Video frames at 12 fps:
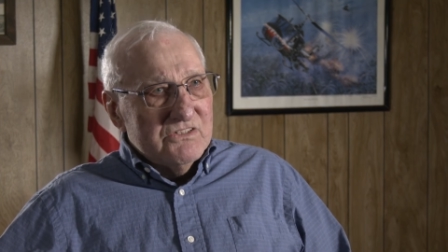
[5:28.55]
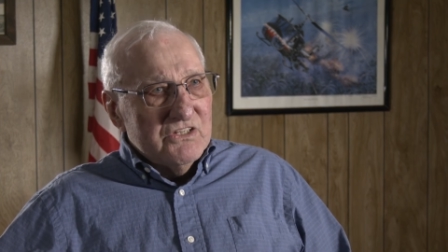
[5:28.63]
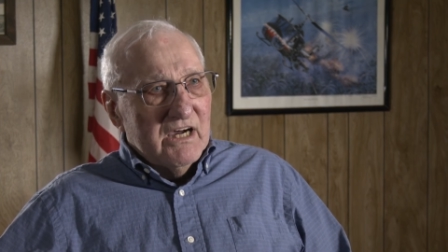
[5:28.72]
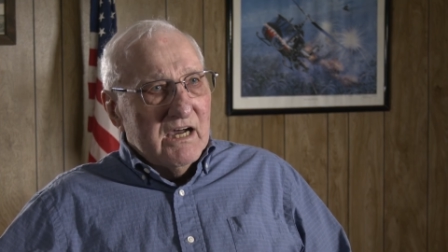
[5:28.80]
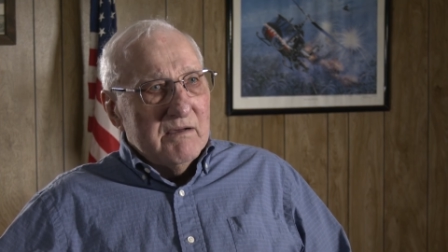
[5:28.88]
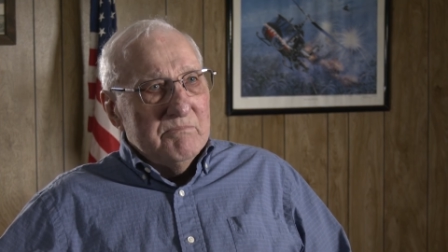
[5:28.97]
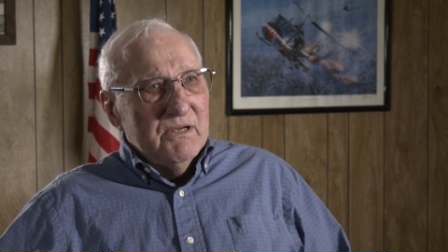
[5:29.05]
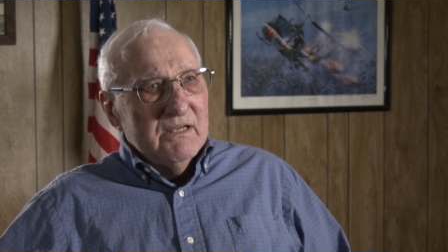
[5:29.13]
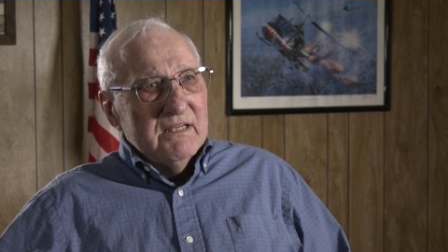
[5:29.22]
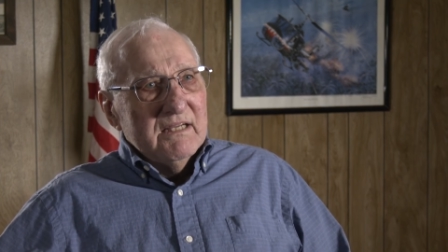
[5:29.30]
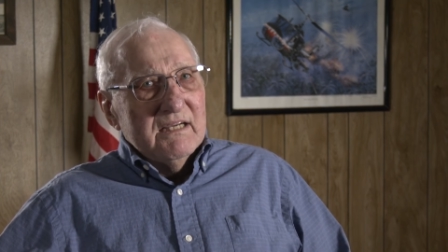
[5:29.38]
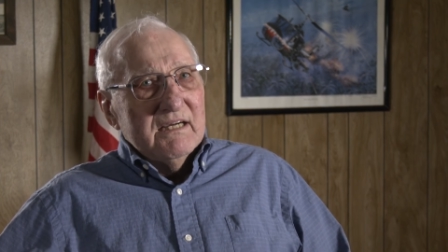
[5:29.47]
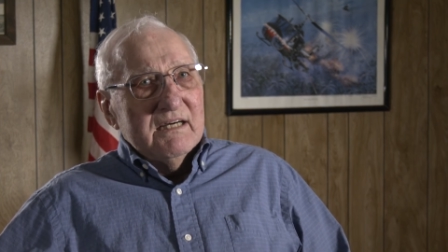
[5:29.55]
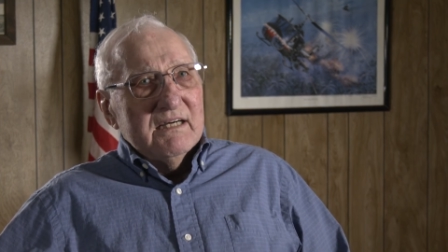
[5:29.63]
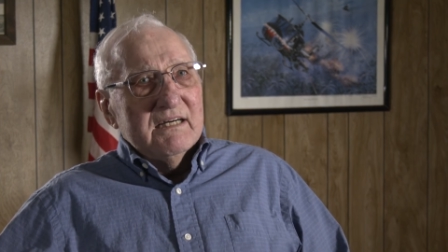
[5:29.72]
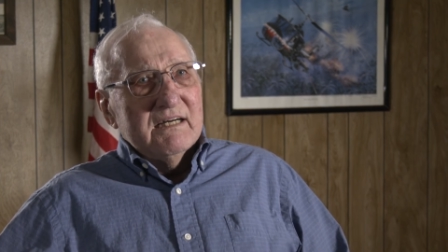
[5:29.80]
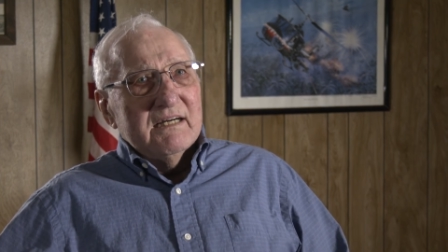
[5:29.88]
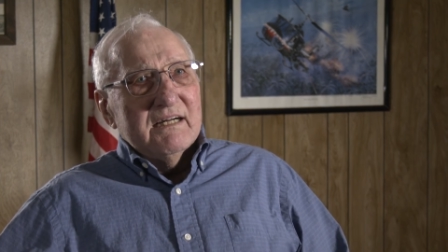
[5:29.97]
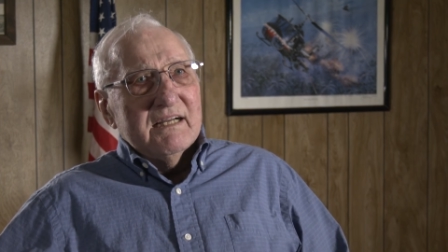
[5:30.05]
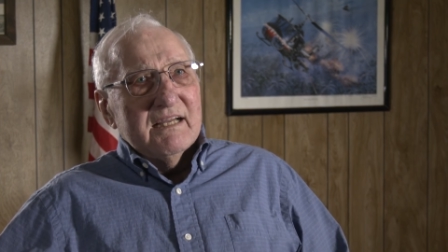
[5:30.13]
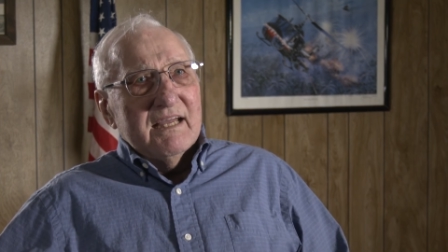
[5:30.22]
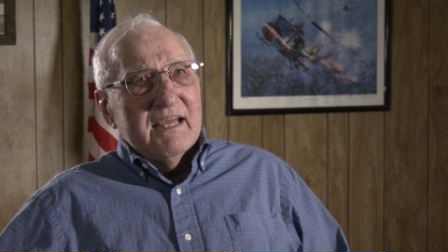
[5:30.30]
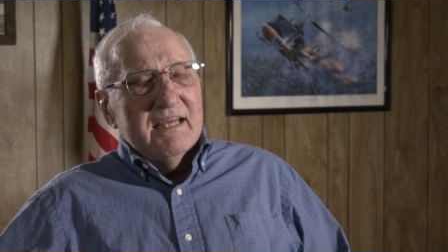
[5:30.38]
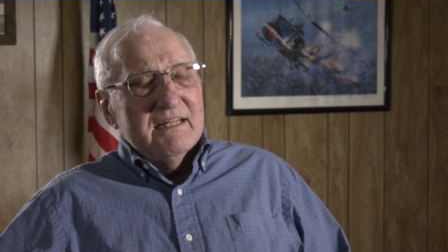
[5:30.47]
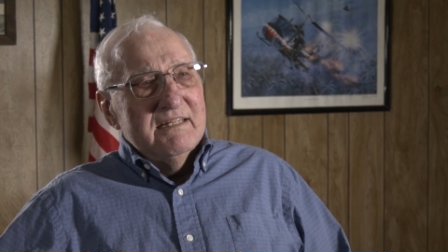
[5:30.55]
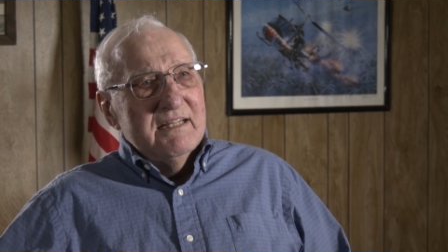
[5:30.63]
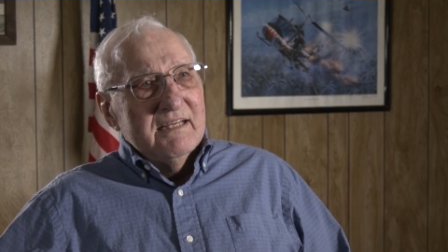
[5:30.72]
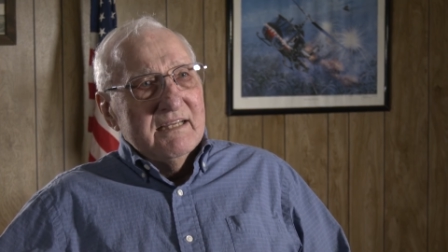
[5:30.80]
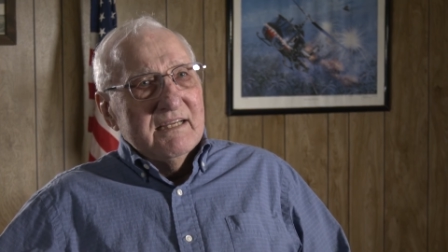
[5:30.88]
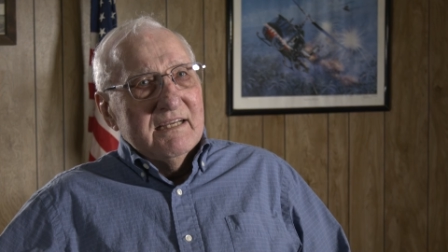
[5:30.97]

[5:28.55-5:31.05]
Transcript: job, and